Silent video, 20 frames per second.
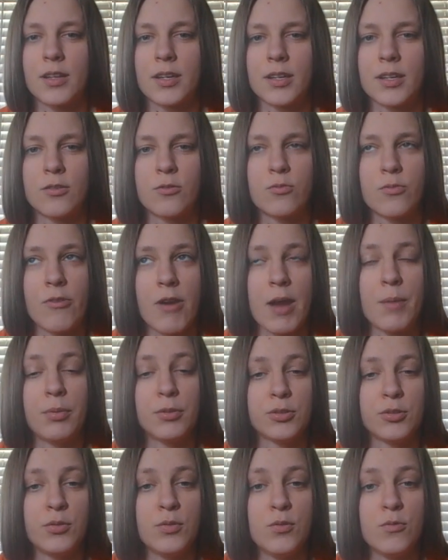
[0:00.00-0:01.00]
like, you know, were
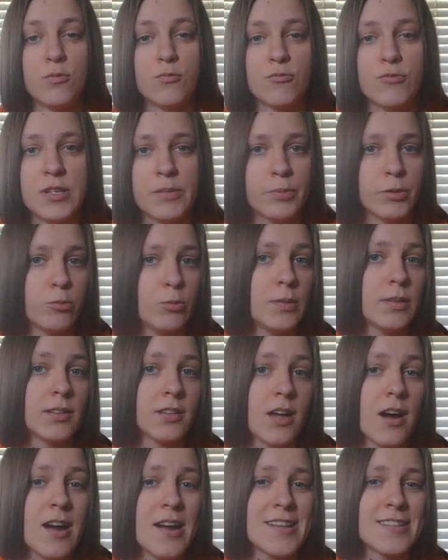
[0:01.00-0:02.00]
able to read between the
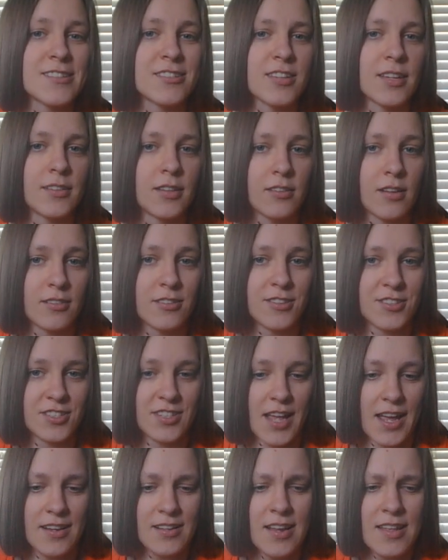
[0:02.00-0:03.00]
lines and
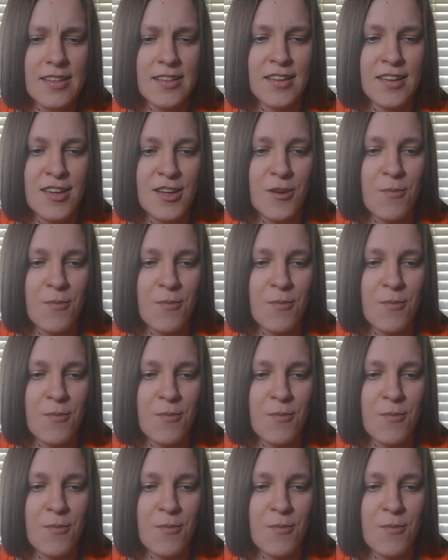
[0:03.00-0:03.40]
understand it.